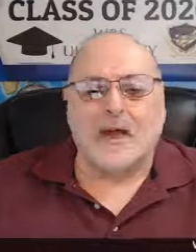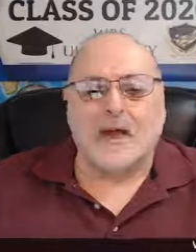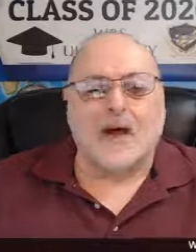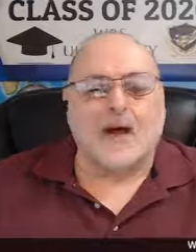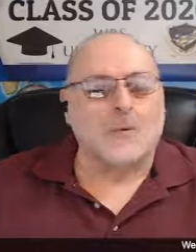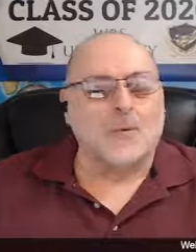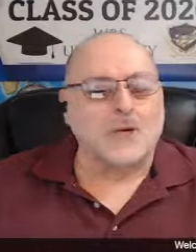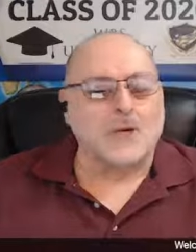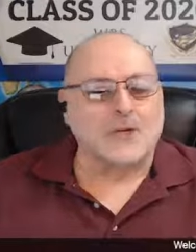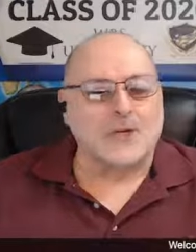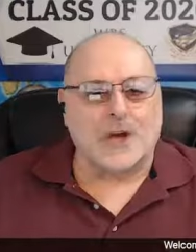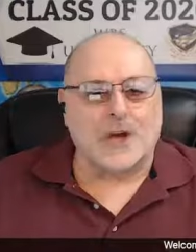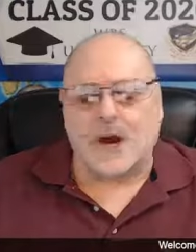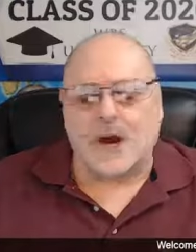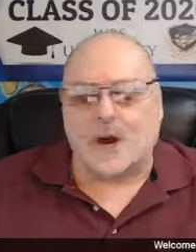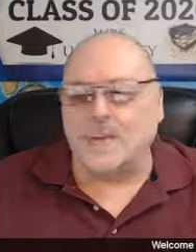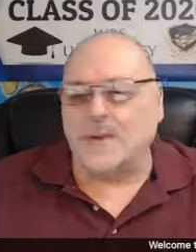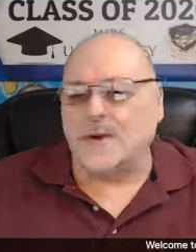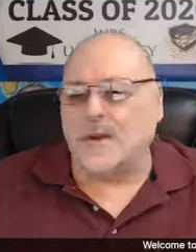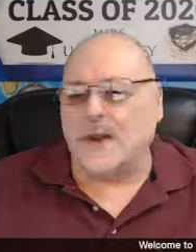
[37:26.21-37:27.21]
Uh, would you
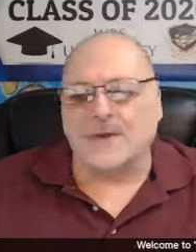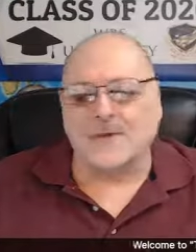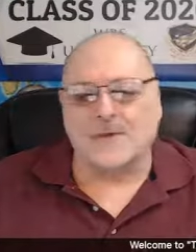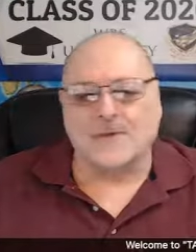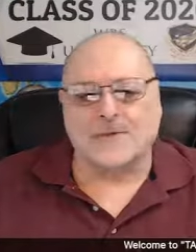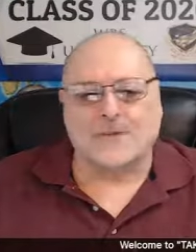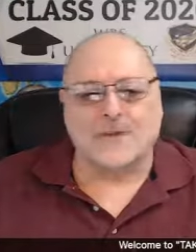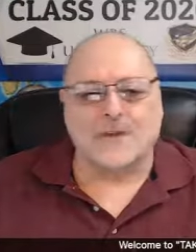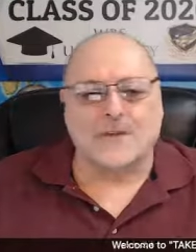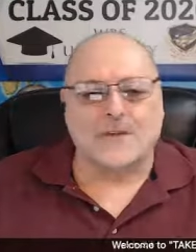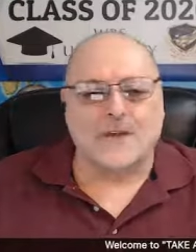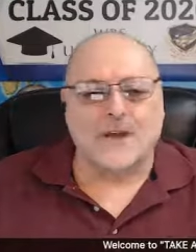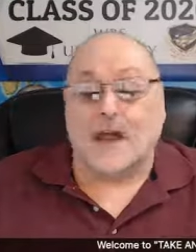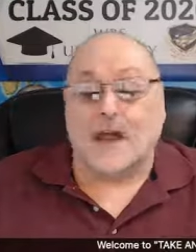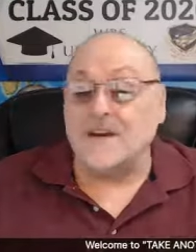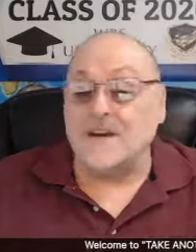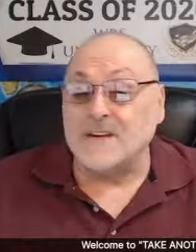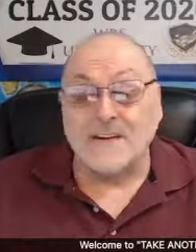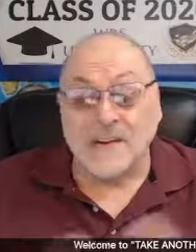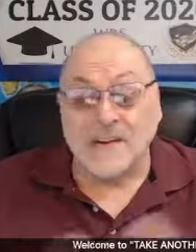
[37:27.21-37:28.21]
help me to understand that?
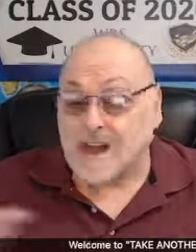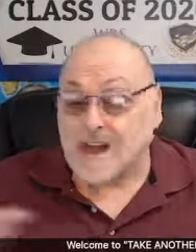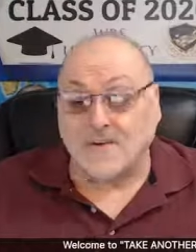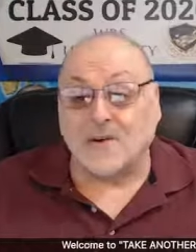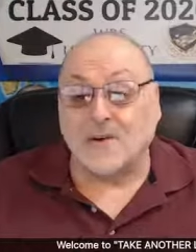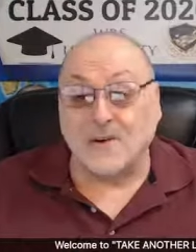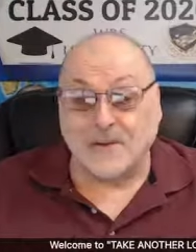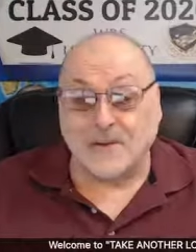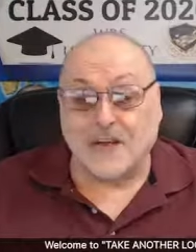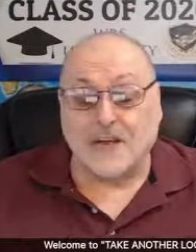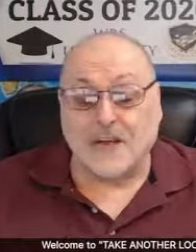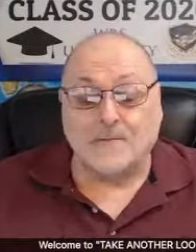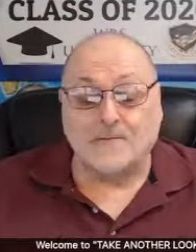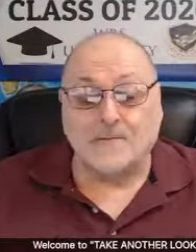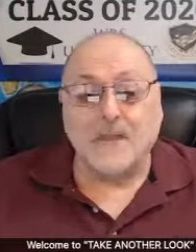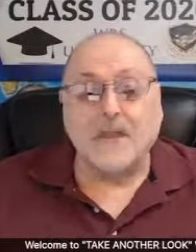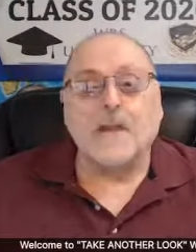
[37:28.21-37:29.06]
I never did.